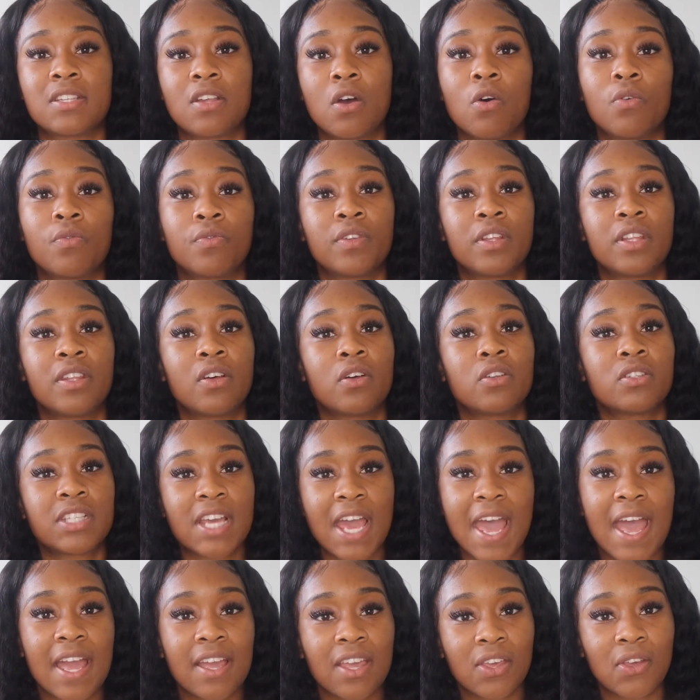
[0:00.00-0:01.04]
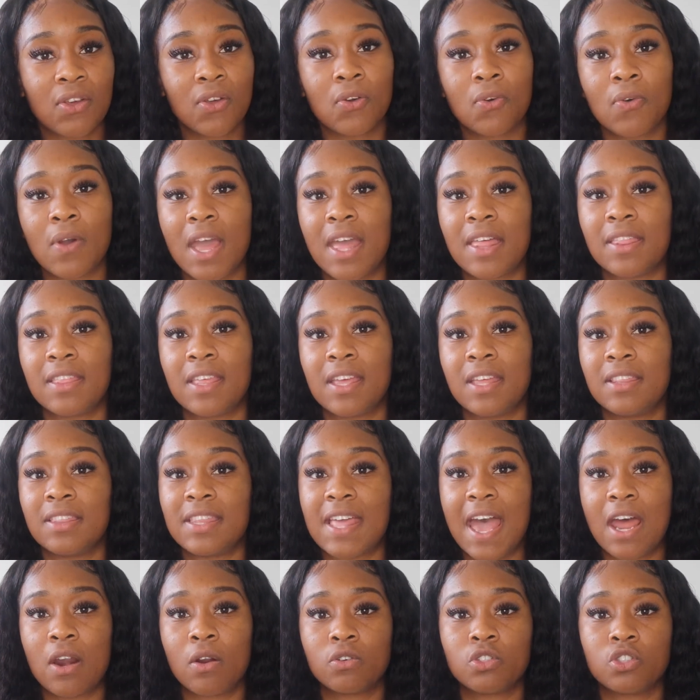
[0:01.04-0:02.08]
Hopefully they'll tag you, and then
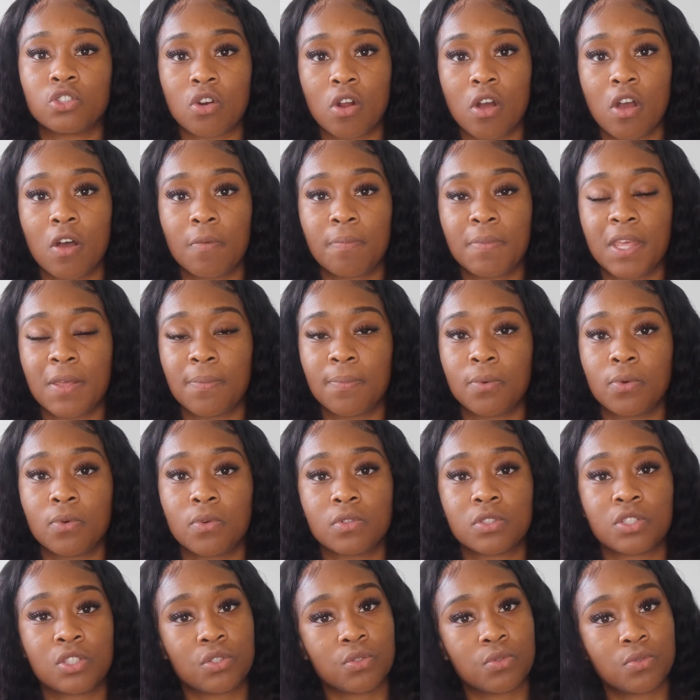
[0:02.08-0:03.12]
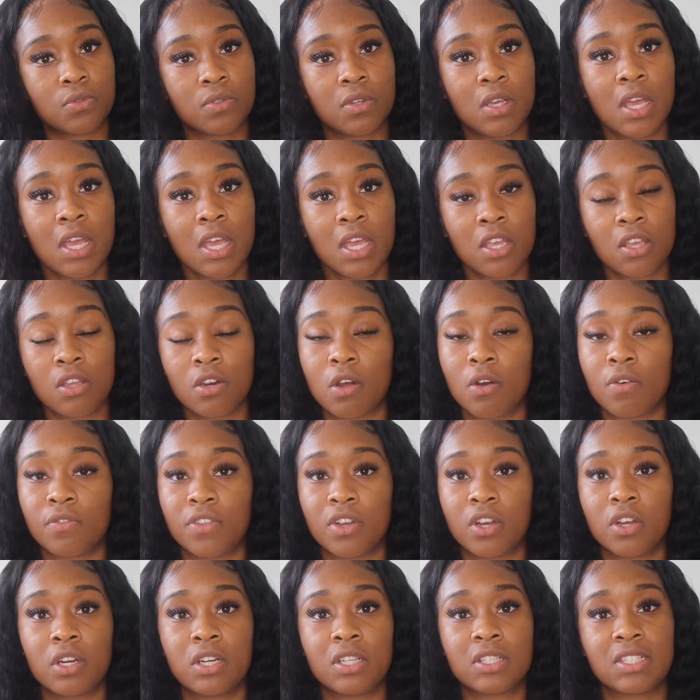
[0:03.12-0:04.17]
that'll draw people to, you know, if
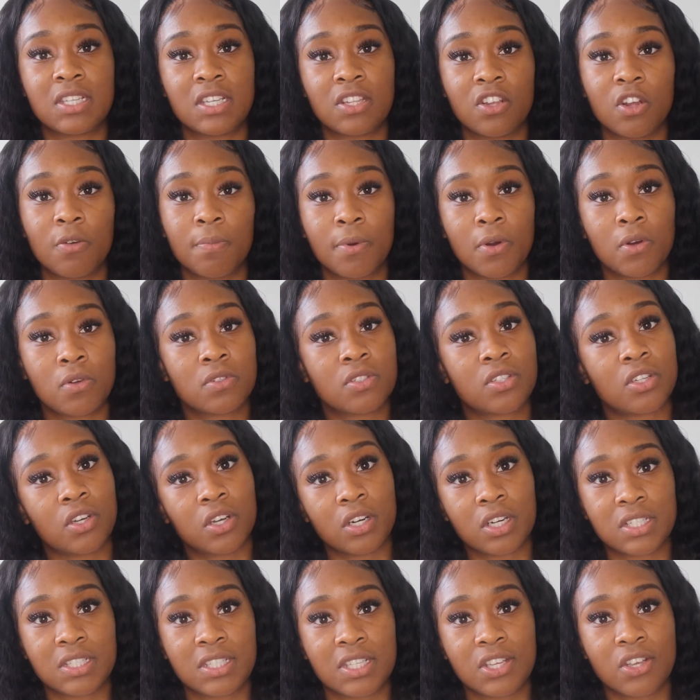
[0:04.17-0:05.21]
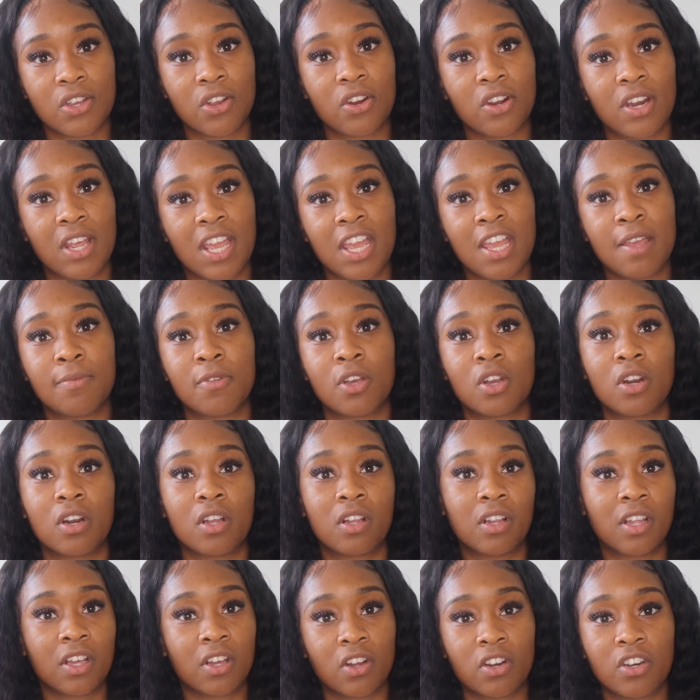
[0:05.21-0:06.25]
they're going to see their post, they're going to see your name, they're going to
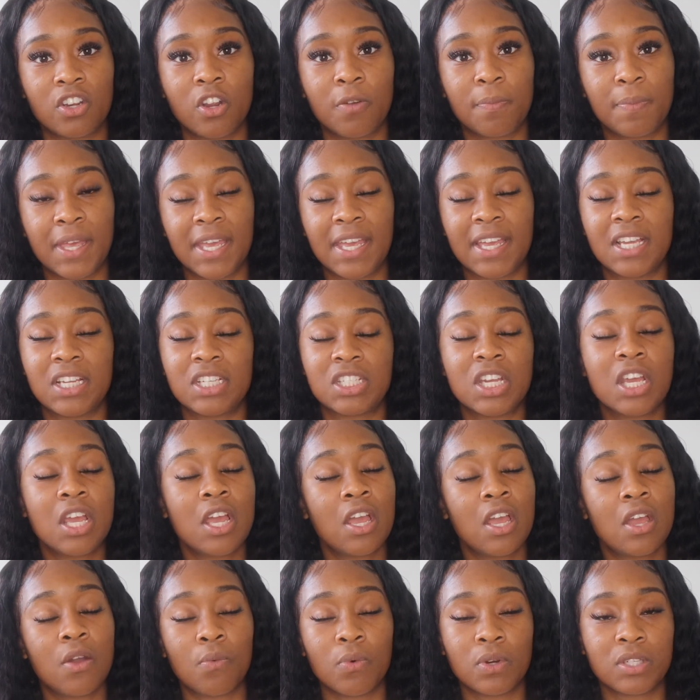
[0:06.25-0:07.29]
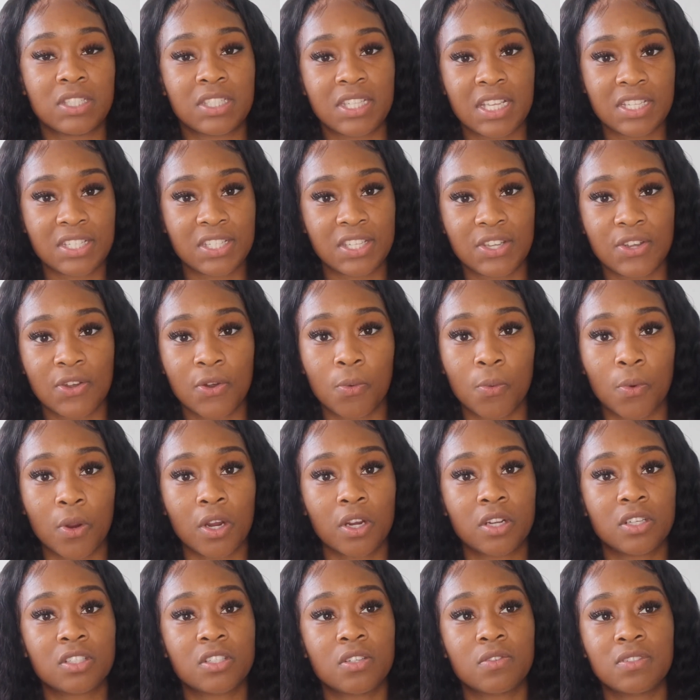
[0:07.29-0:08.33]
click on your page once they see your
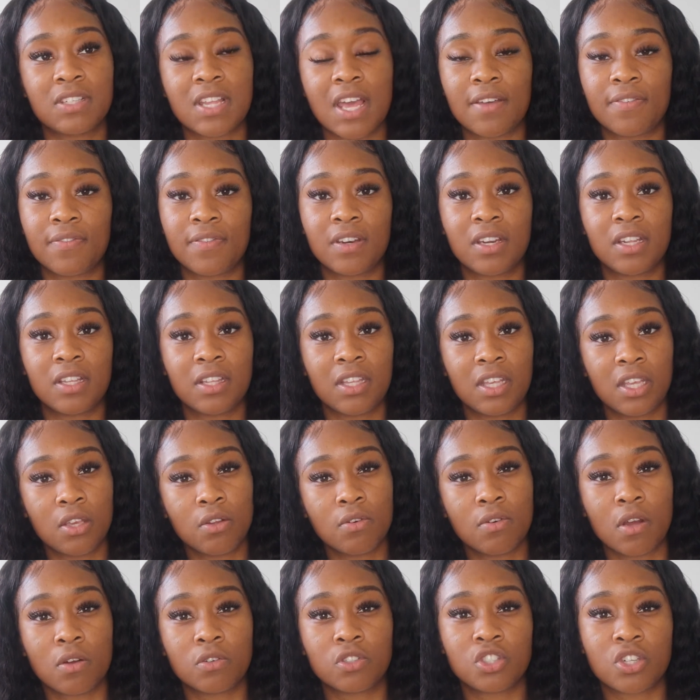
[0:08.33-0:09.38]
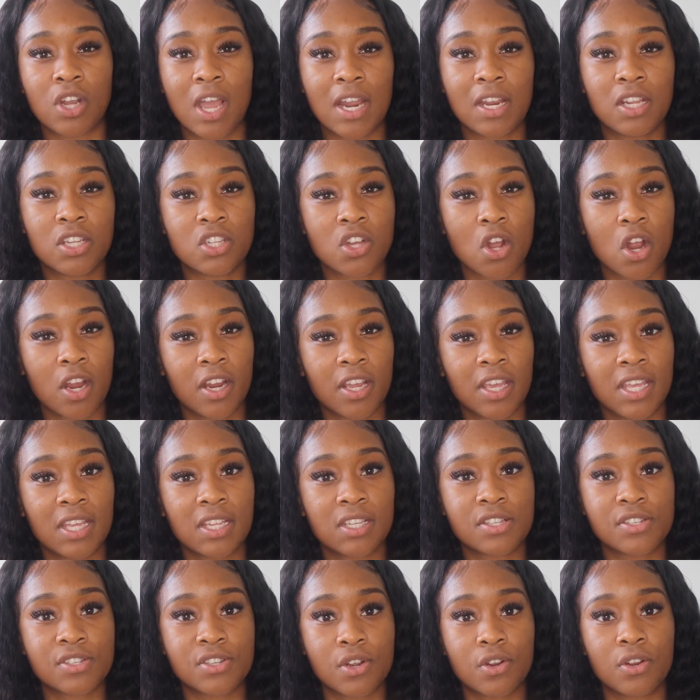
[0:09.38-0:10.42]
work. So definitely, you know, try to
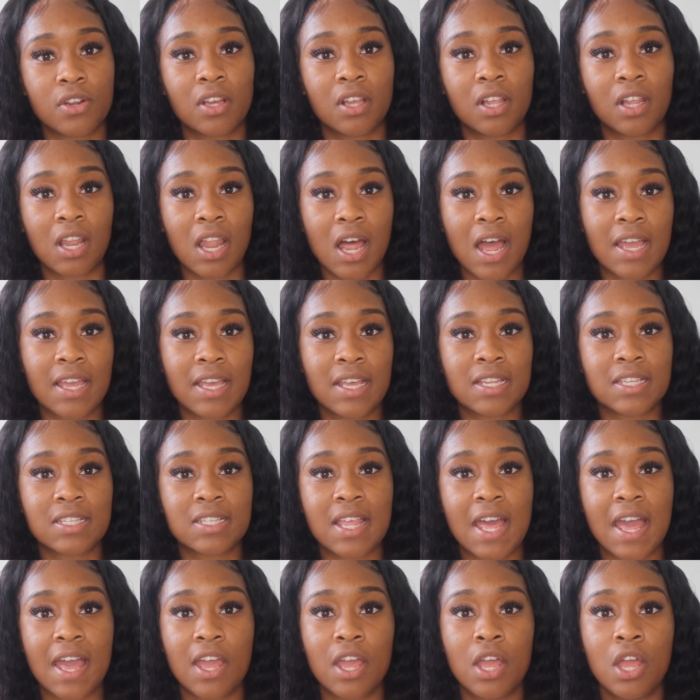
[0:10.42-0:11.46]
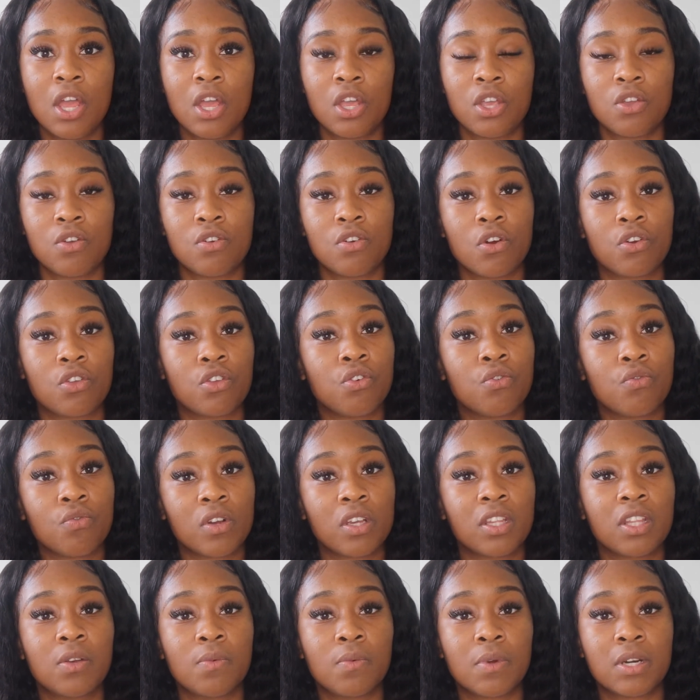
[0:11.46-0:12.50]
target certain clients that, you know, you
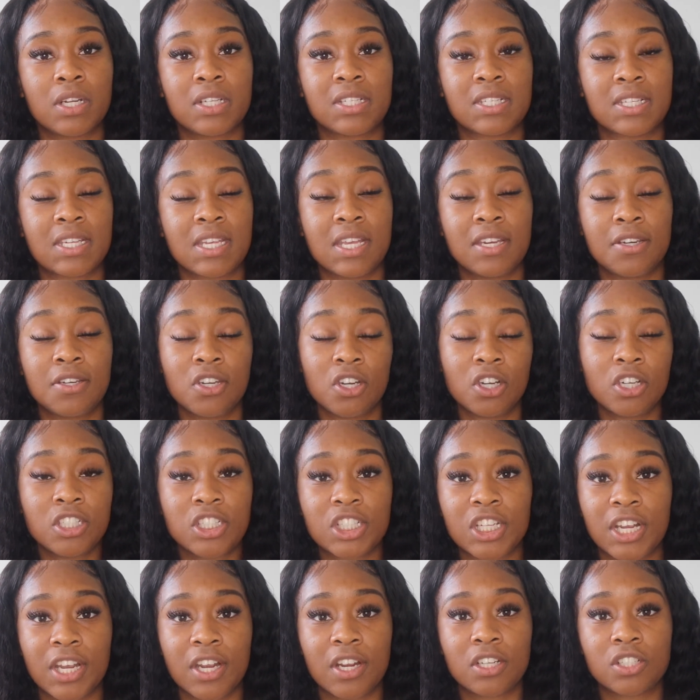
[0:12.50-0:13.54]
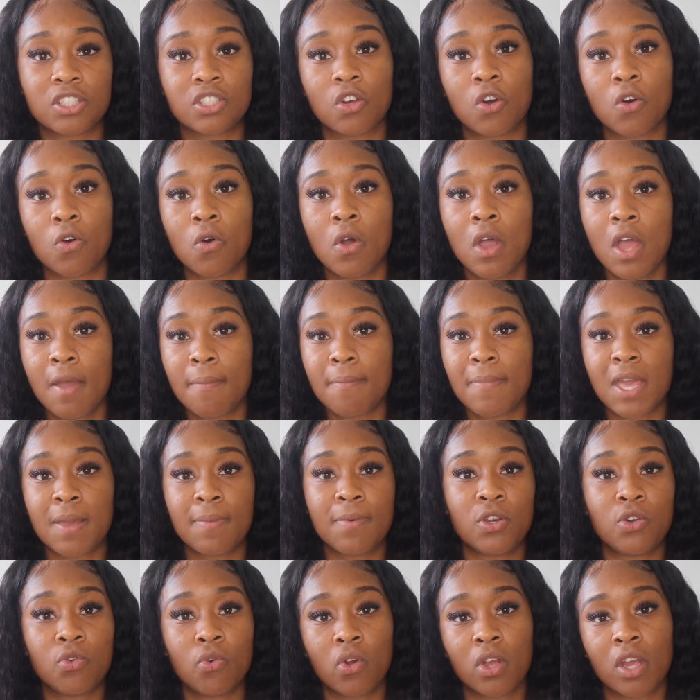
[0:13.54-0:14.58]
really want to see in your chair. So
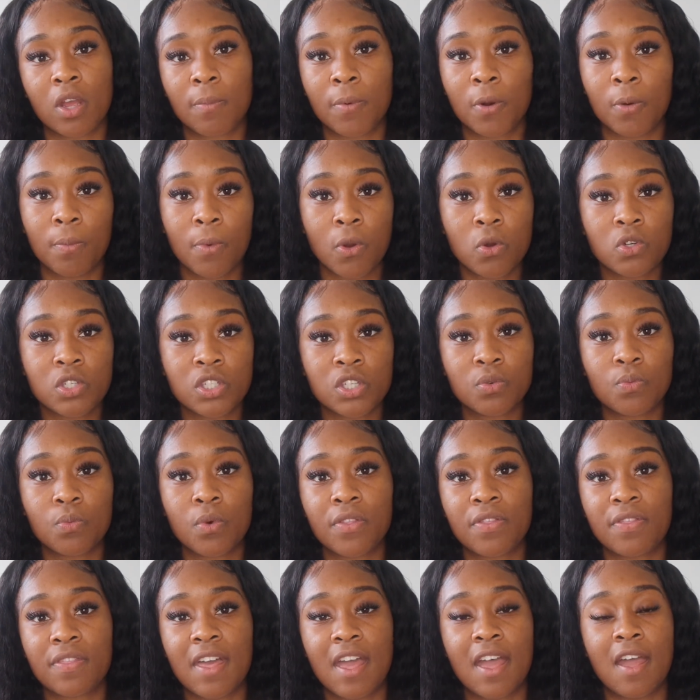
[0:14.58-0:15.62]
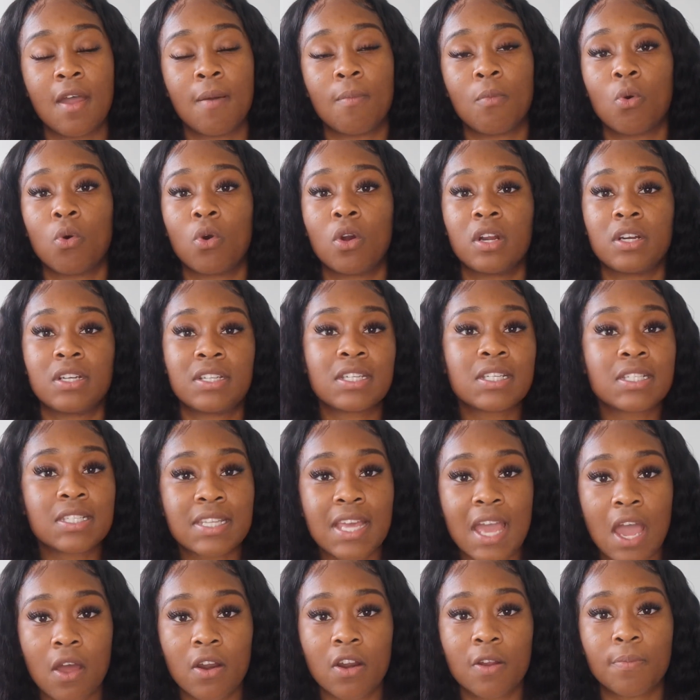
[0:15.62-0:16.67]
maybe doing a promotion with them, or a
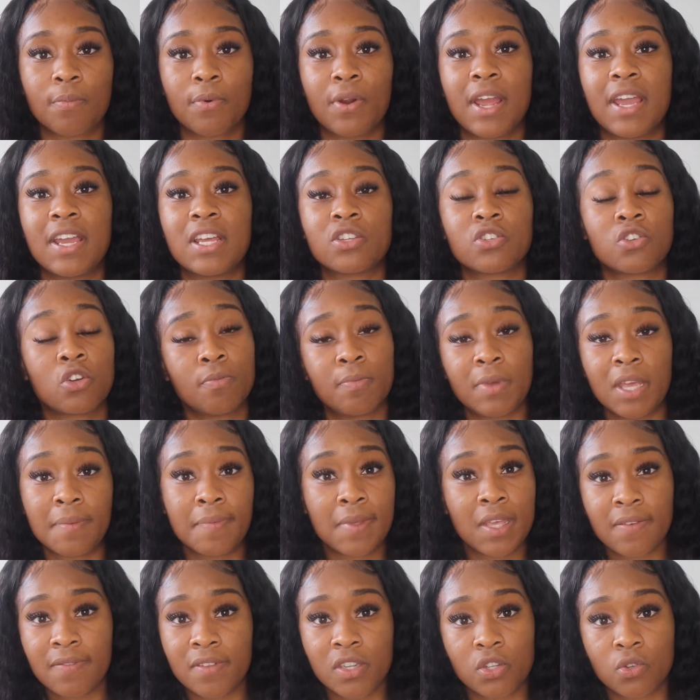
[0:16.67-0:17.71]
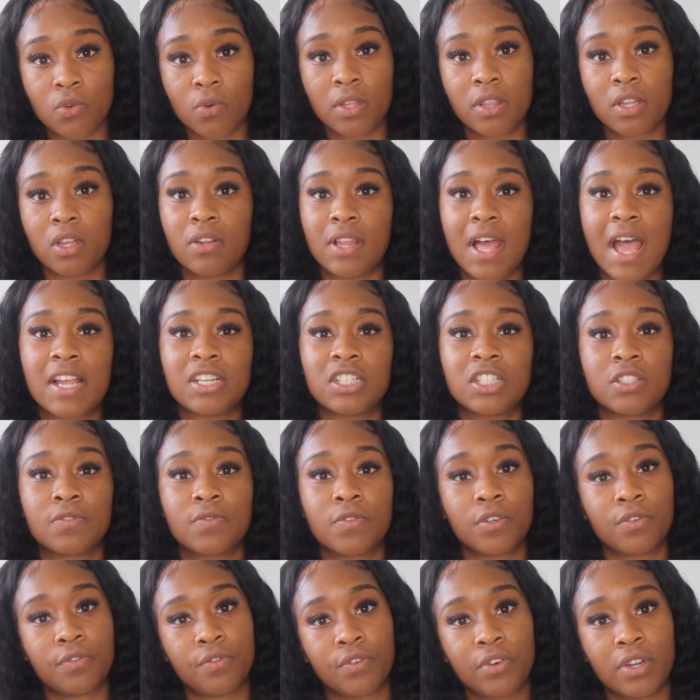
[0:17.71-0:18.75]
discounted price, or maybe even doing their lashes
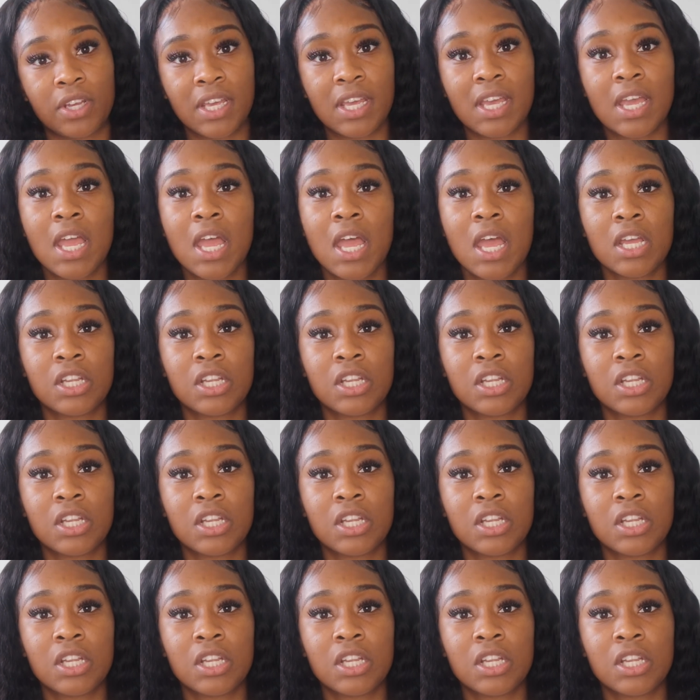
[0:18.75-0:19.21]
for free.